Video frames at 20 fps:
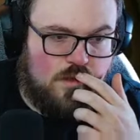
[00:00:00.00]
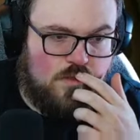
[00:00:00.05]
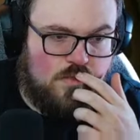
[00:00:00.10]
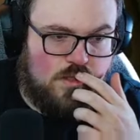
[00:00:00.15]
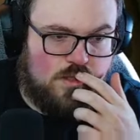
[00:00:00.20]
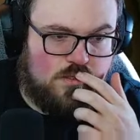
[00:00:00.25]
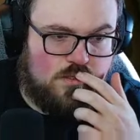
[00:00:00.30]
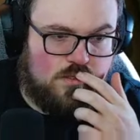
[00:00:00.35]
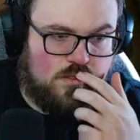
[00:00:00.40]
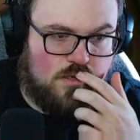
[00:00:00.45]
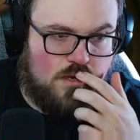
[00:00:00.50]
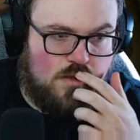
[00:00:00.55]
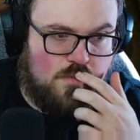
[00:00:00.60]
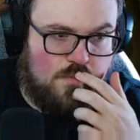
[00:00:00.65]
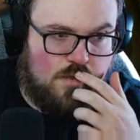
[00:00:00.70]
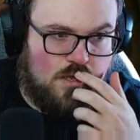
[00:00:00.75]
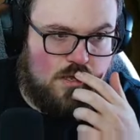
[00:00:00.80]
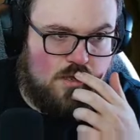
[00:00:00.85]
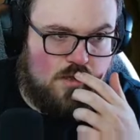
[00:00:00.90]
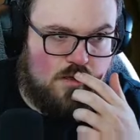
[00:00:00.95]
Okay, that's a
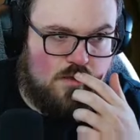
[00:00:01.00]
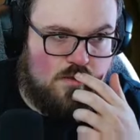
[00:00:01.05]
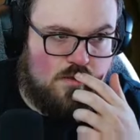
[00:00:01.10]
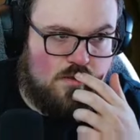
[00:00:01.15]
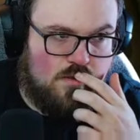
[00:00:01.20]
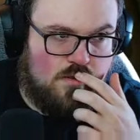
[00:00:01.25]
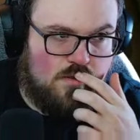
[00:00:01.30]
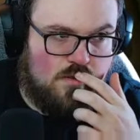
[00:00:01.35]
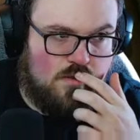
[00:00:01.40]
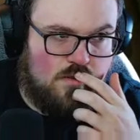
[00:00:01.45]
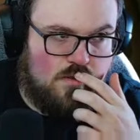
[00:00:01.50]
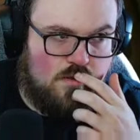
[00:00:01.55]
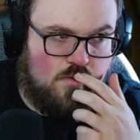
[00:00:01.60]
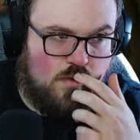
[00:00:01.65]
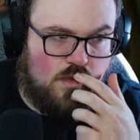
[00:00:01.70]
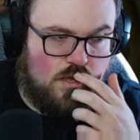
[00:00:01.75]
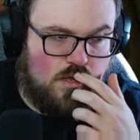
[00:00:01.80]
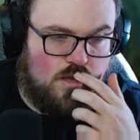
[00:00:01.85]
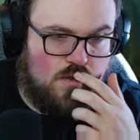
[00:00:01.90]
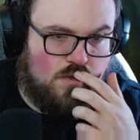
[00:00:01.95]
zombie.
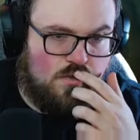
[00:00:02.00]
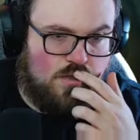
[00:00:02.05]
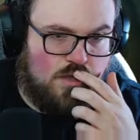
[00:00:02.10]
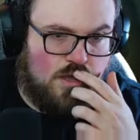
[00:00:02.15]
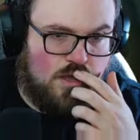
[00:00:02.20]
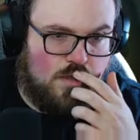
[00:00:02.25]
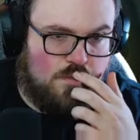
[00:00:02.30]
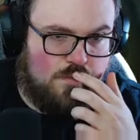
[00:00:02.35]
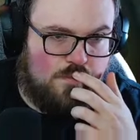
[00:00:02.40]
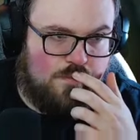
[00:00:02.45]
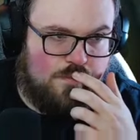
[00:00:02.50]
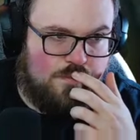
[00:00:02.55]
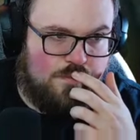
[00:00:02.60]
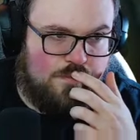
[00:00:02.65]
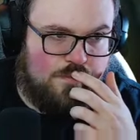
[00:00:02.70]
We can kill that.